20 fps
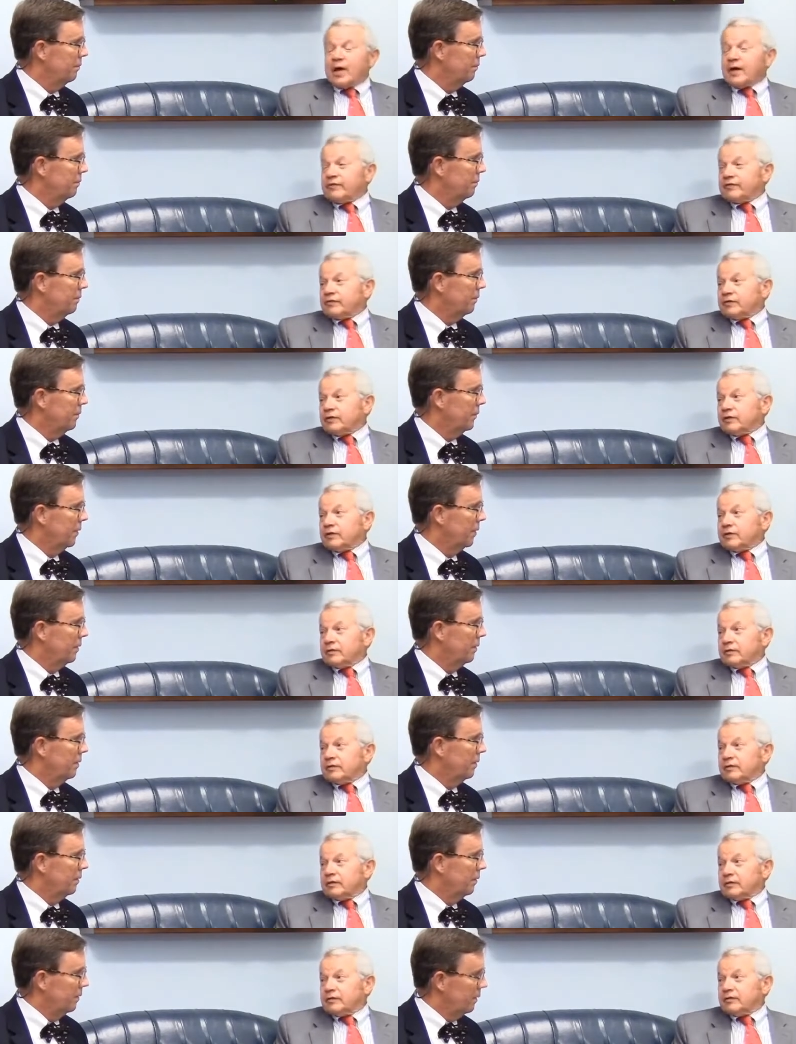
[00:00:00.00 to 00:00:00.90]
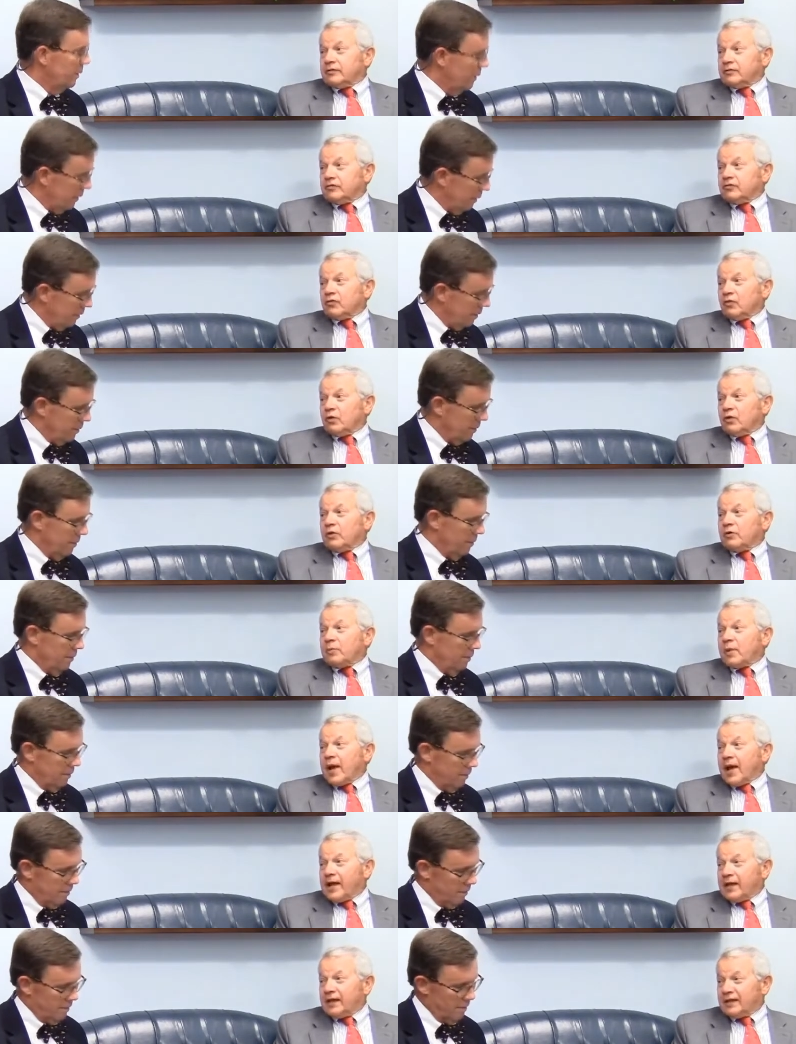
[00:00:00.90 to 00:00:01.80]
Speaker 1: you have to draw
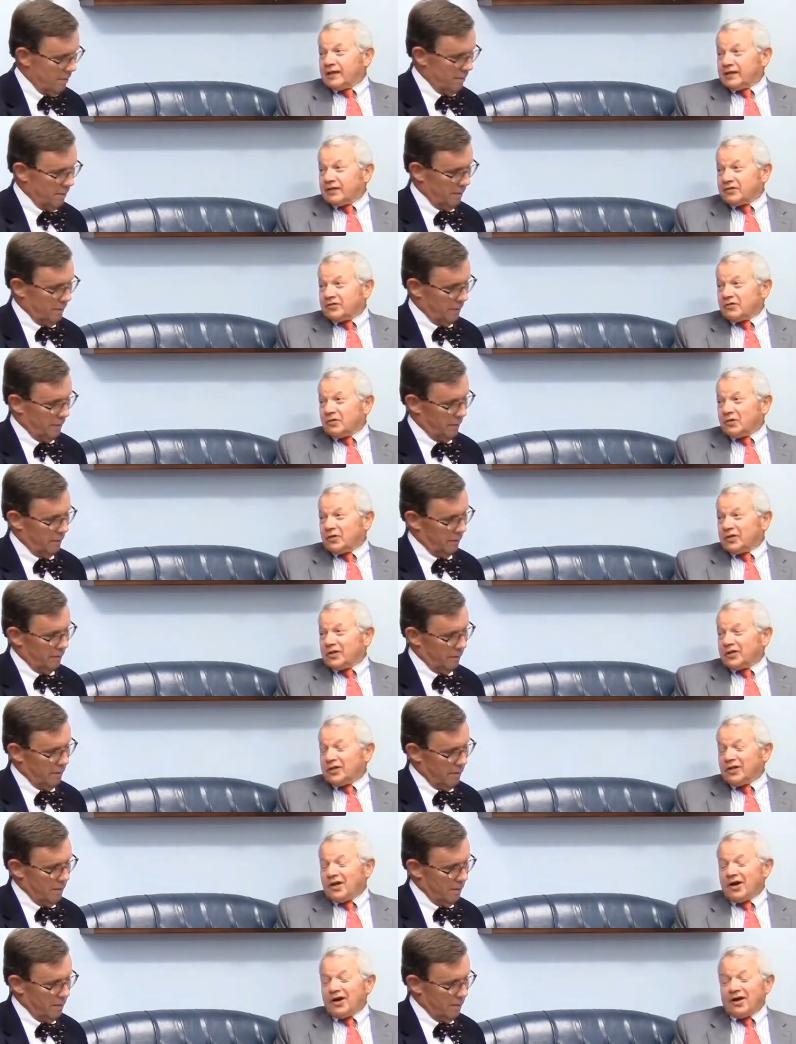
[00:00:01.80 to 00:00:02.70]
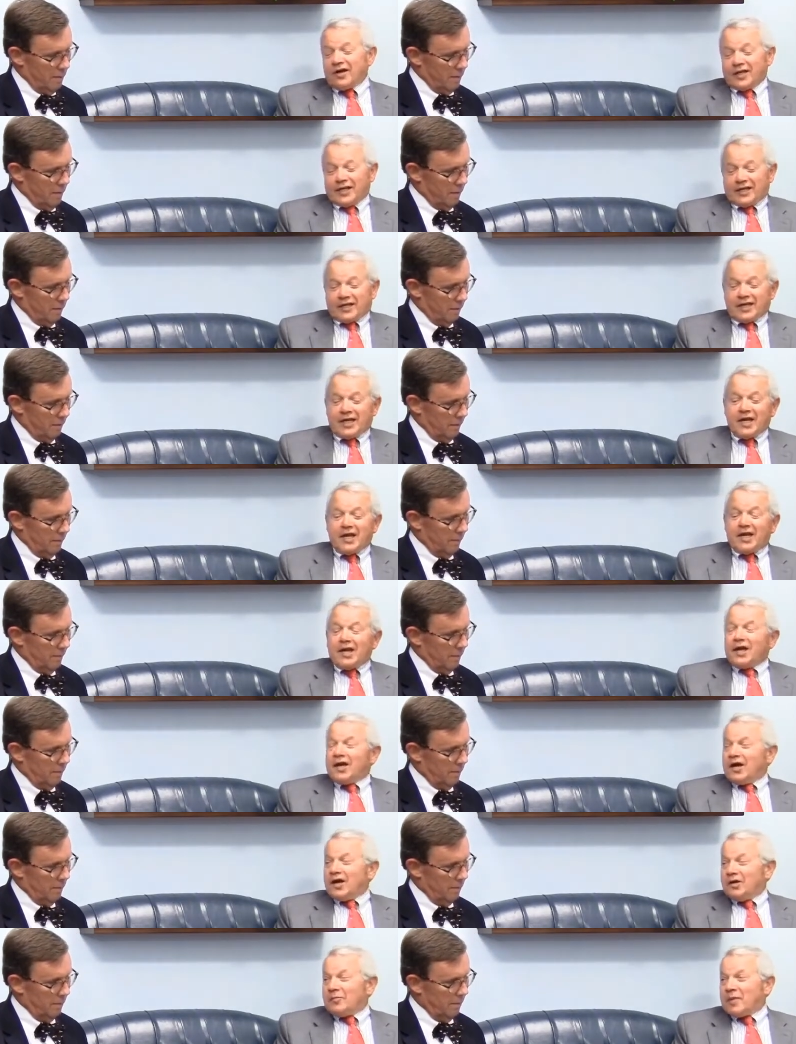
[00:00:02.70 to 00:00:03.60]
the ball, uh, draw the line
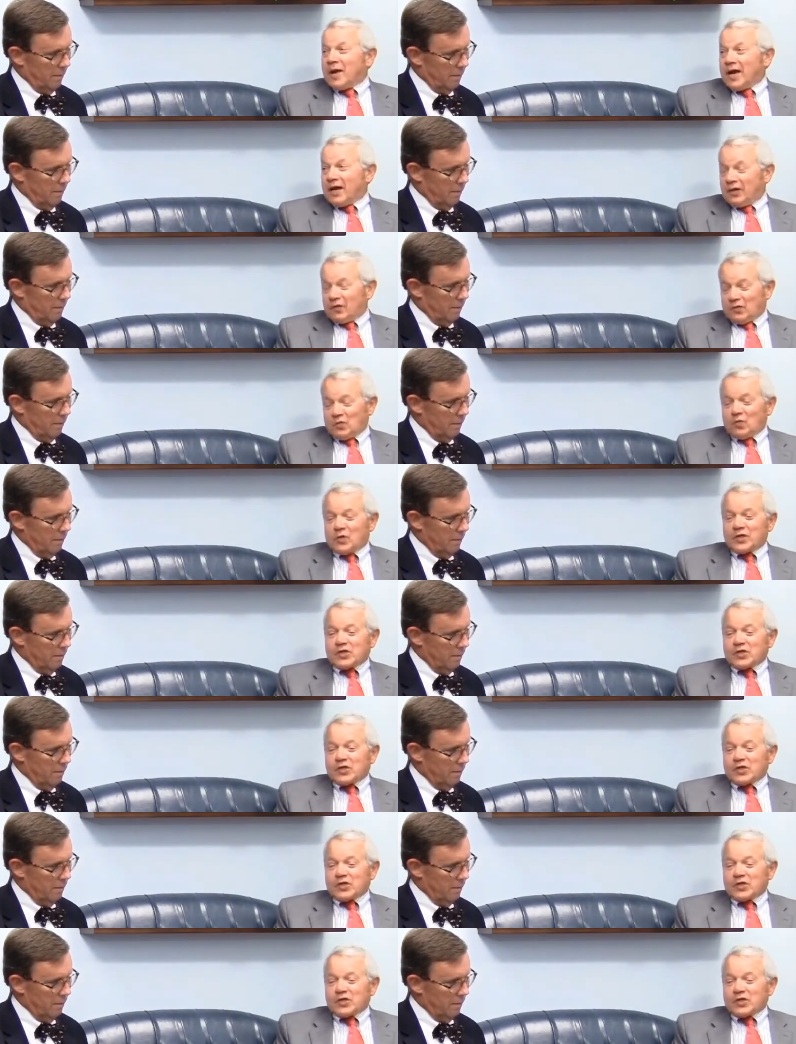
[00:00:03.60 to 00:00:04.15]
about